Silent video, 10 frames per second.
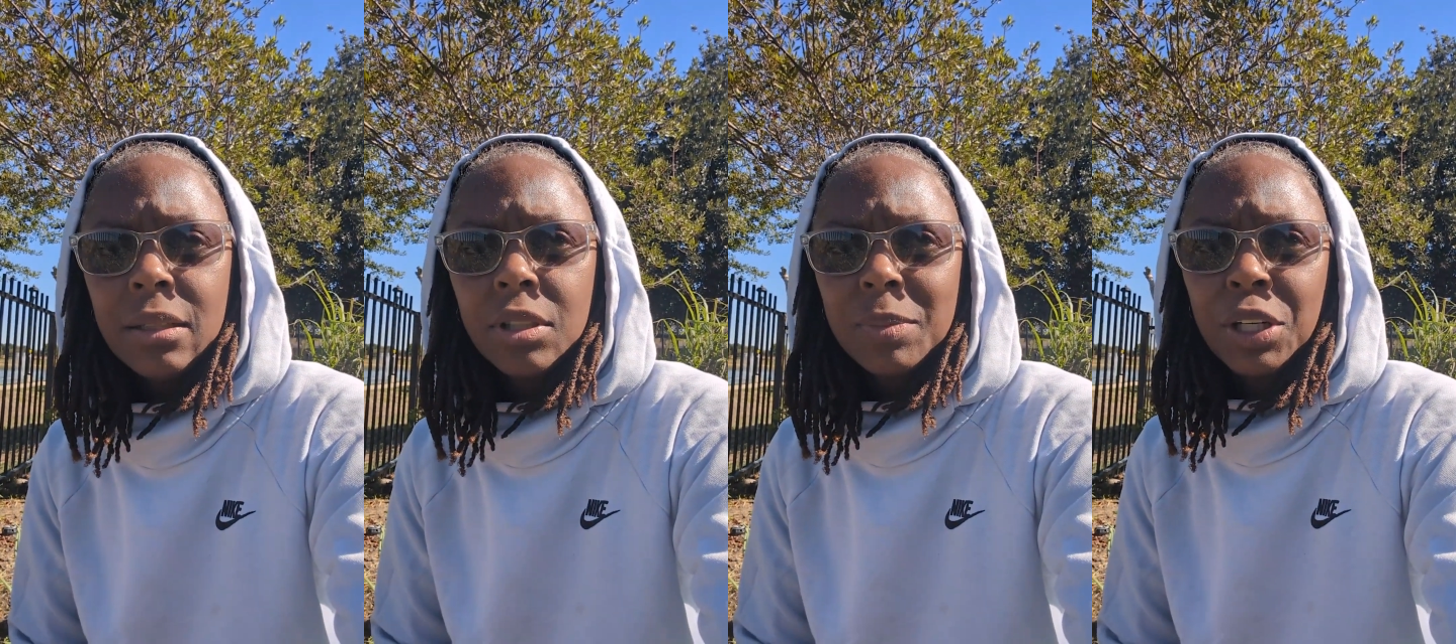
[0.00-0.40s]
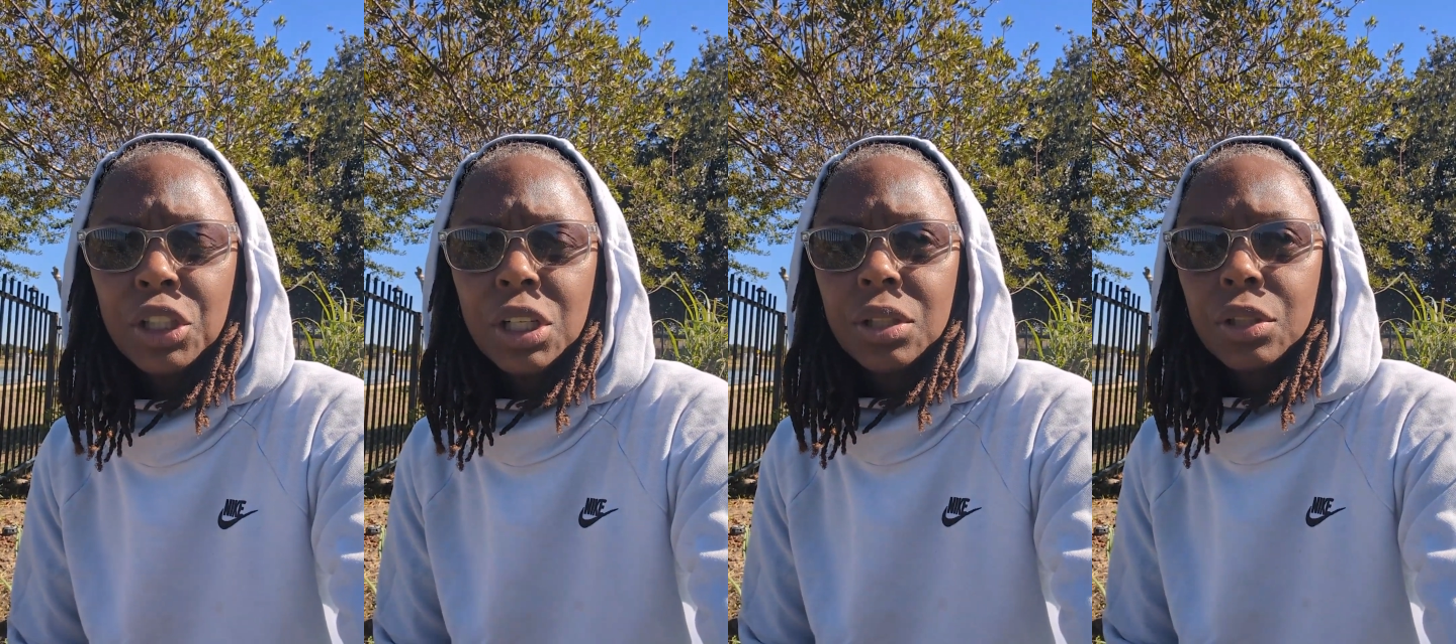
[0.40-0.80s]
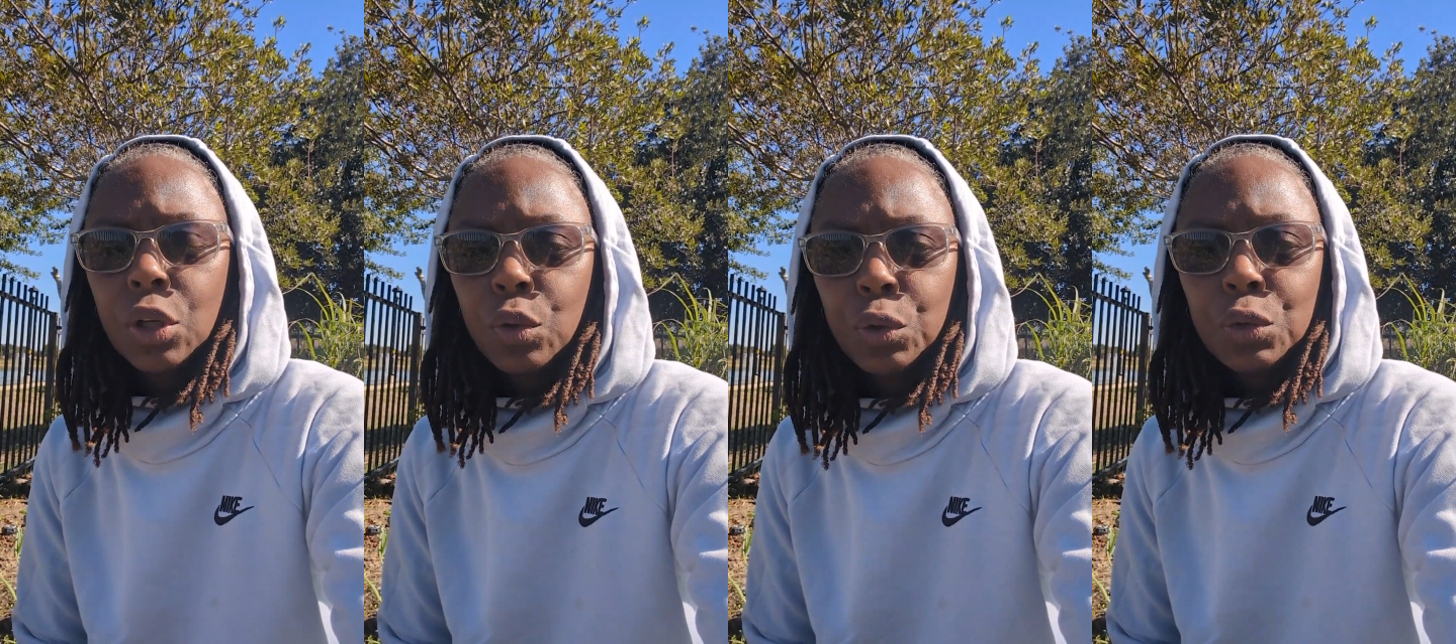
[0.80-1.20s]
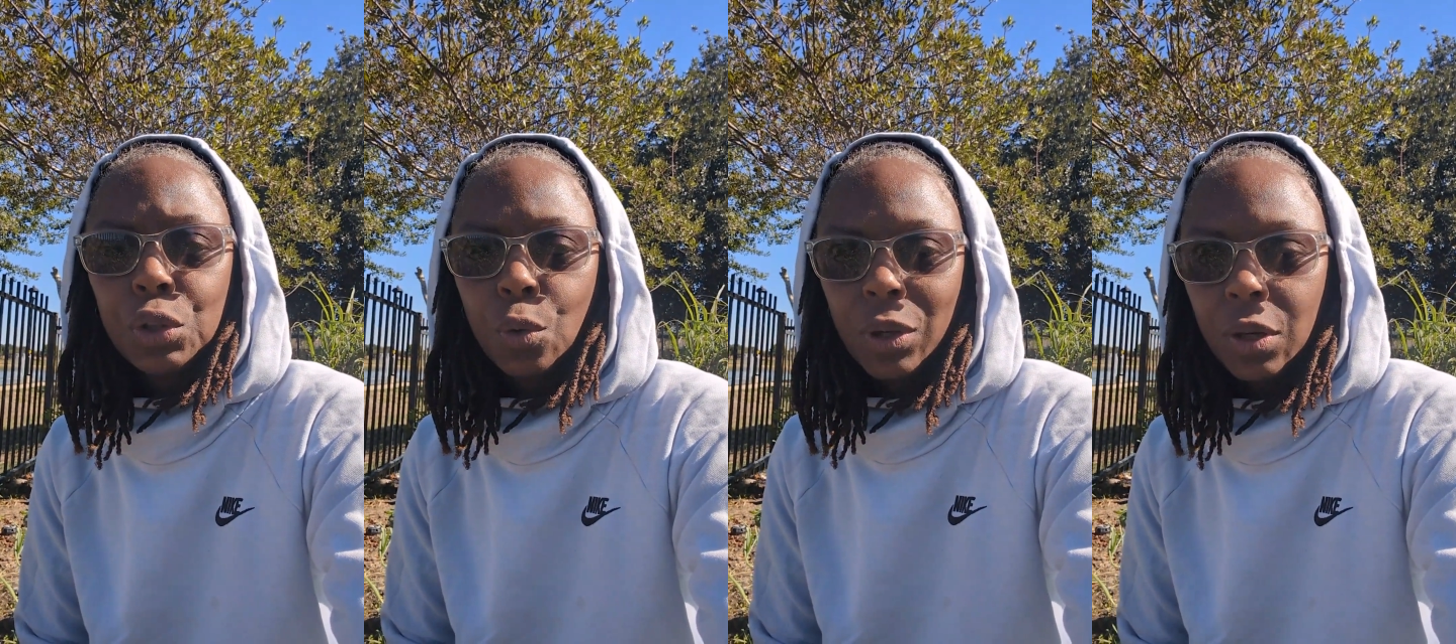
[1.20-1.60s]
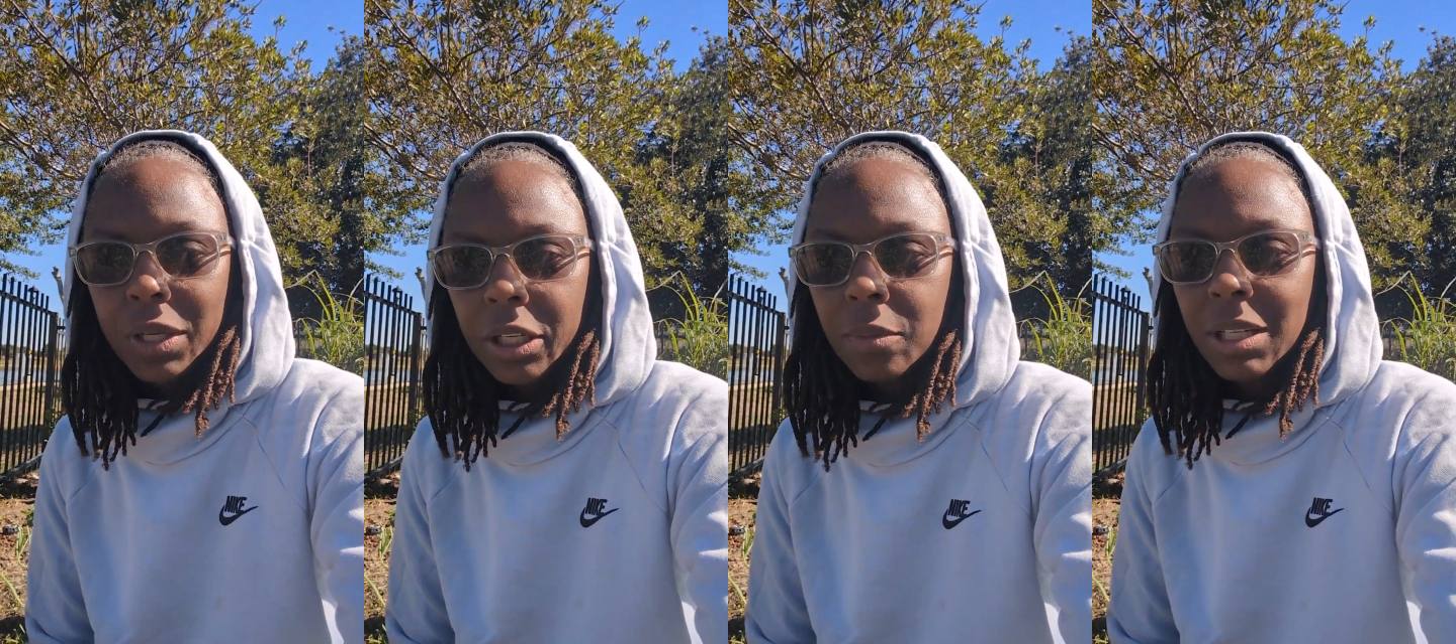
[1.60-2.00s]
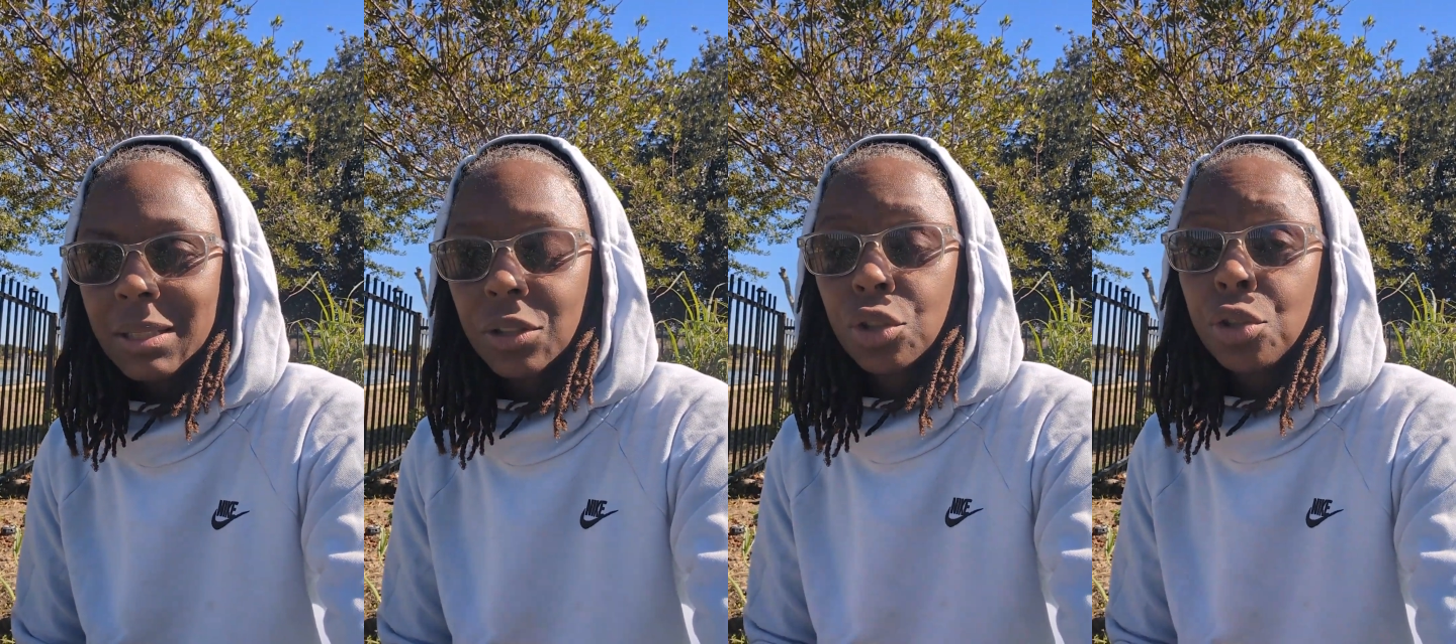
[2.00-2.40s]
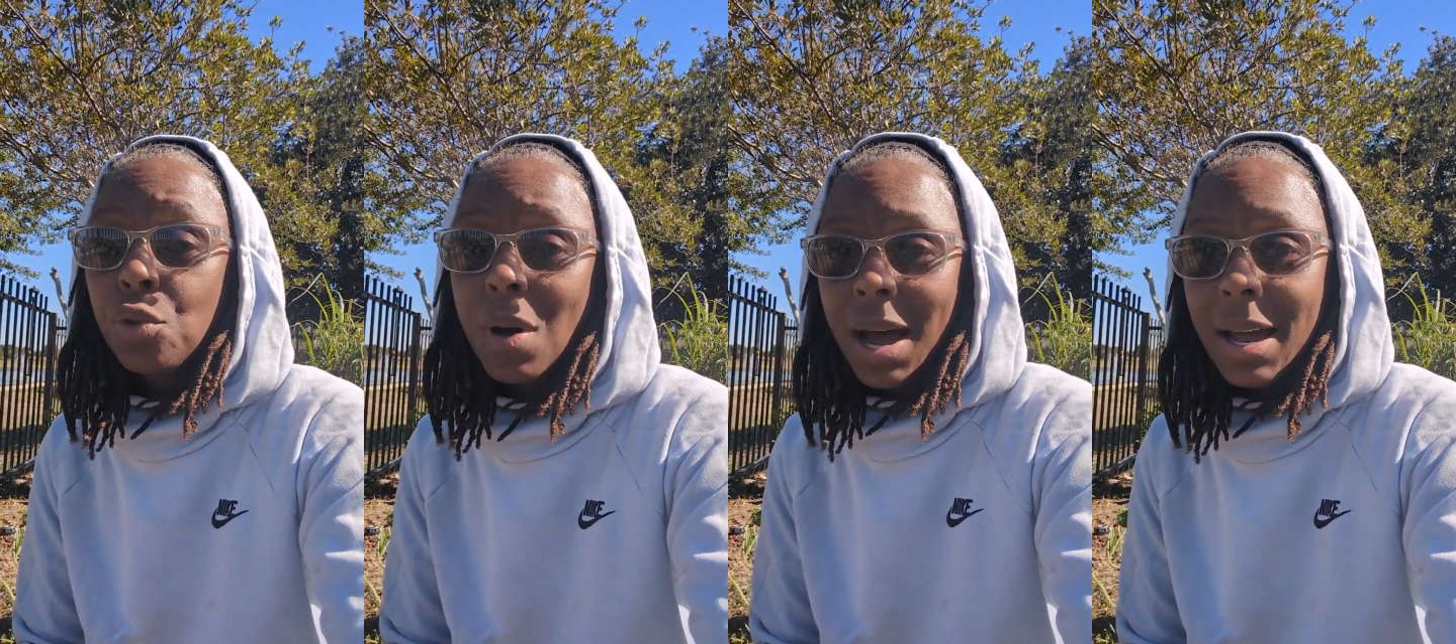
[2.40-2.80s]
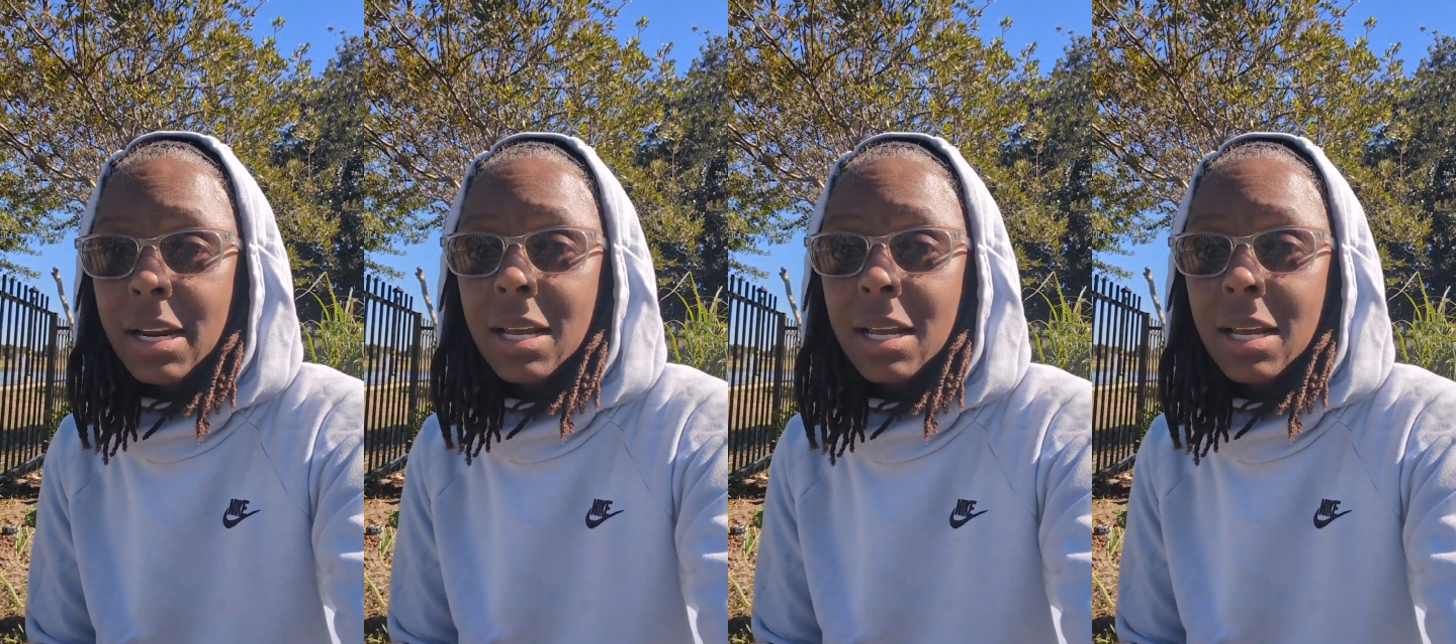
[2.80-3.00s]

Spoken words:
Spinach doesn't do so well here because it's too hot.